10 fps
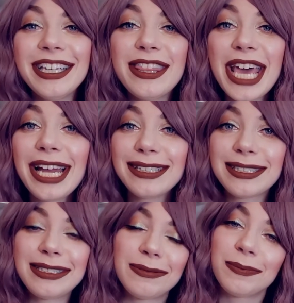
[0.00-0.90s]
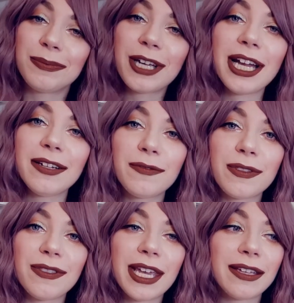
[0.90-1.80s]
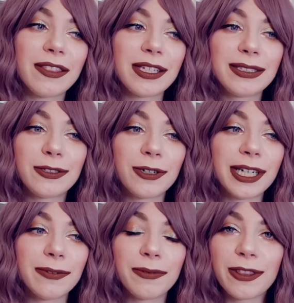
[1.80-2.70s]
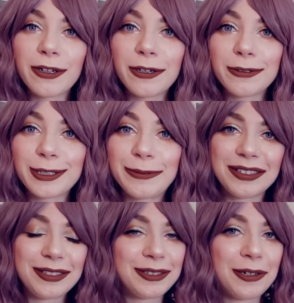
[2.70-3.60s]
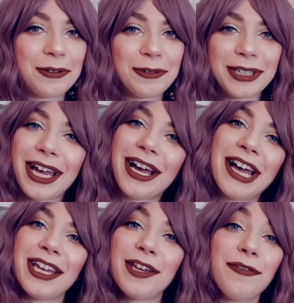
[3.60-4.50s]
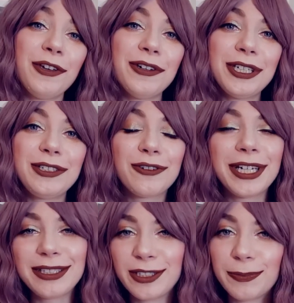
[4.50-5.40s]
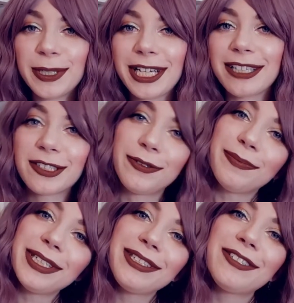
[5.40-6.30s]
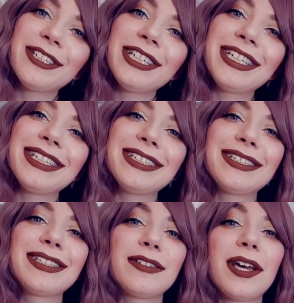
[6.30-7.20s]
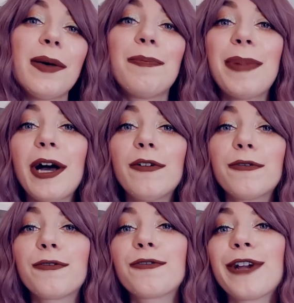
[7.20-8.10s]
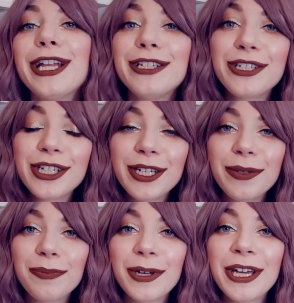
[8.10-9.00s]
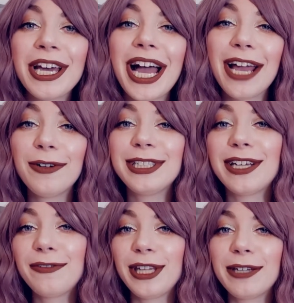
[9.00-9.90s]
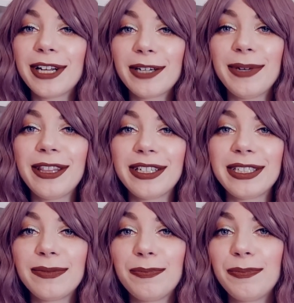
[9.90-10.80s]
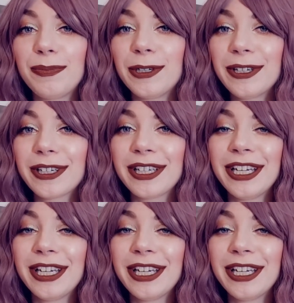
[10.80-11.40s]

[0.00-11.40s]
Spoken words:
That's kind of the story with the ghost. So yeah, if you enjoy supernatural mysteries about friendship, I would definitely recommend this book.